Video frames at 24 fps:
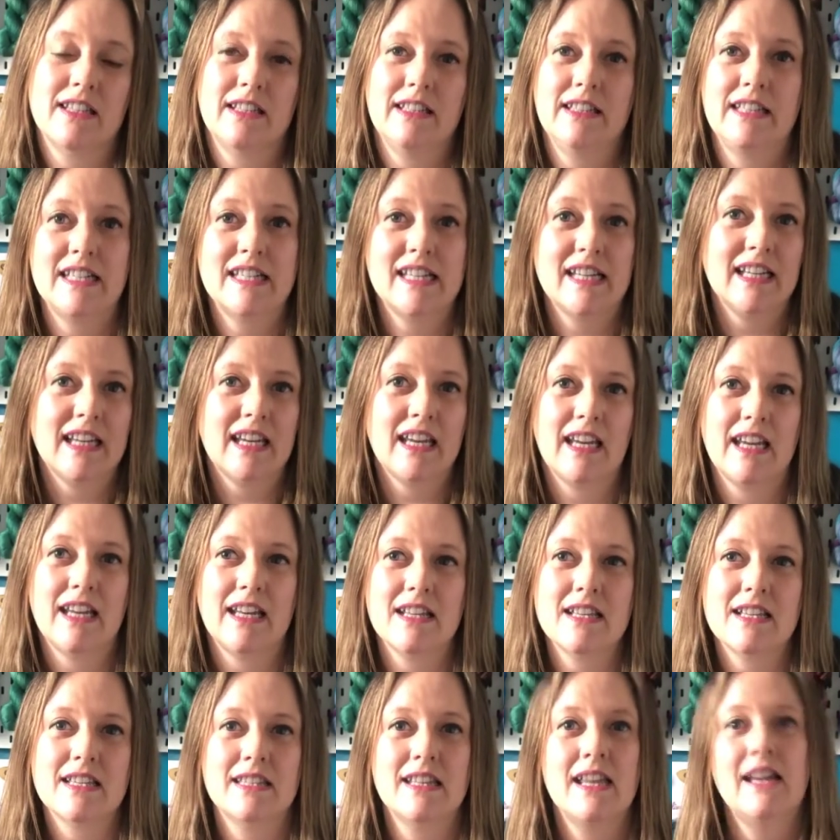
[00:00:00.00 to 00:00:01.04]
knitting
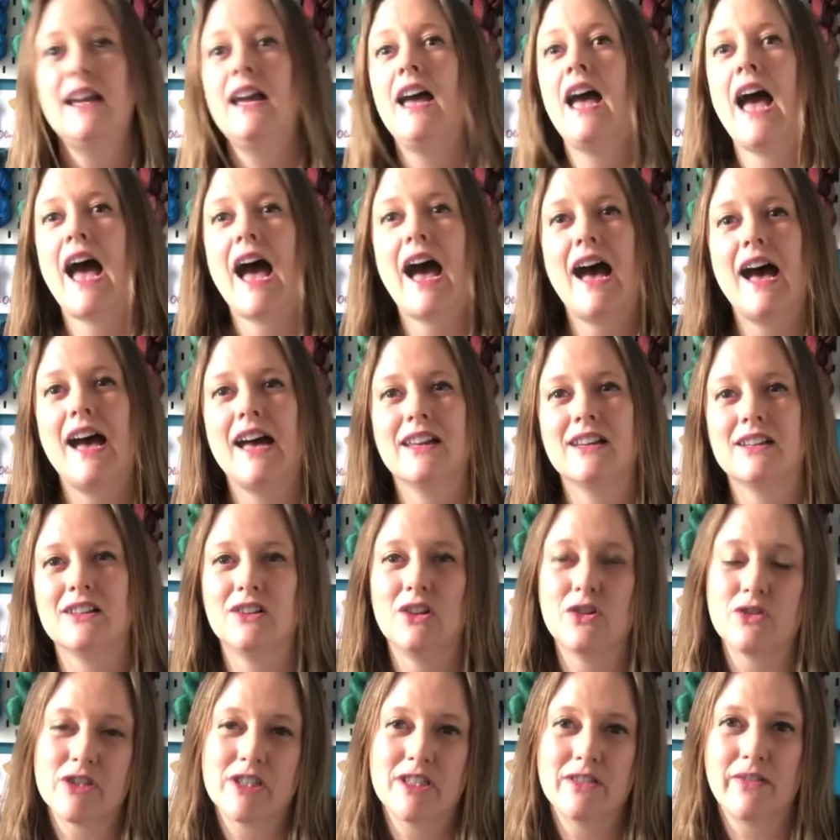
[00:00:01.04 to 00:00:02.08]
kits and
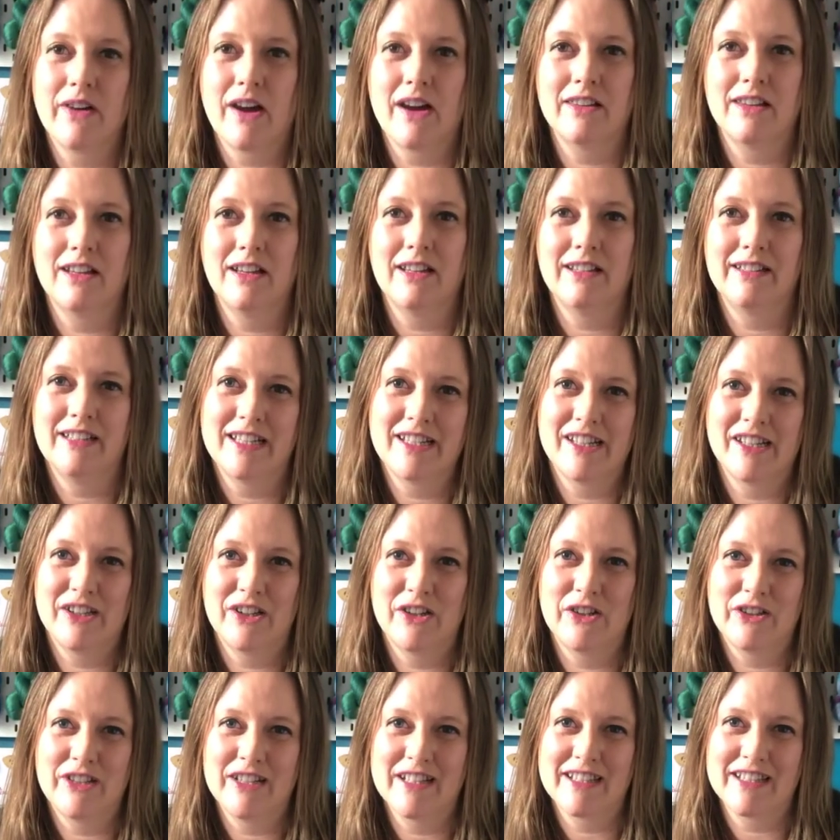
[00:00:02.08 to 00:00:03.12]
lots of other knitting
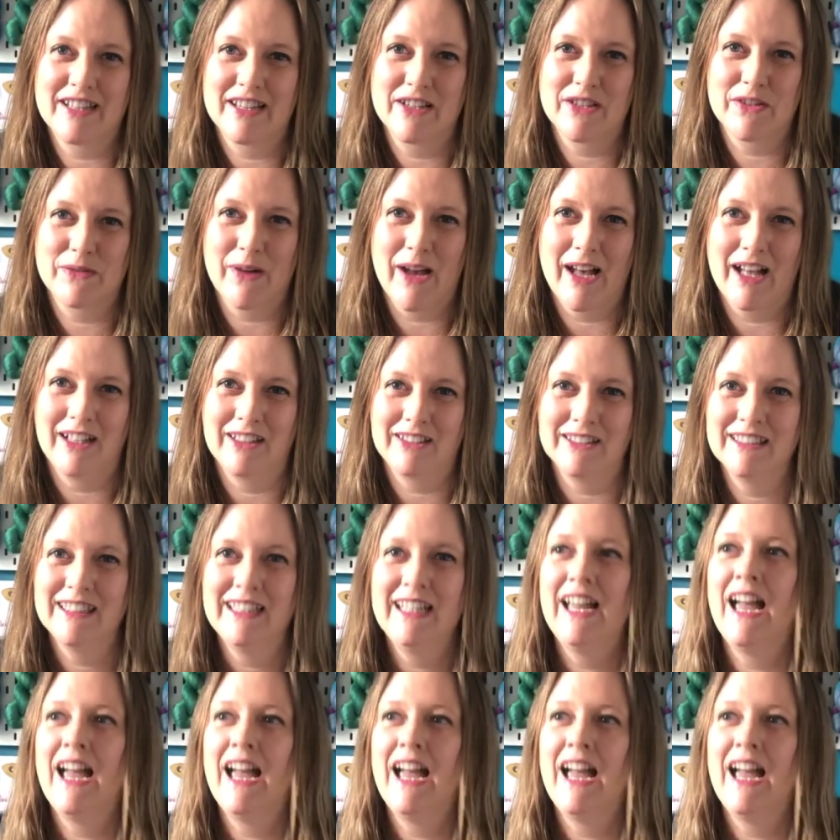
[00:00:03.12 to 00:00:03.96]
goodies as well.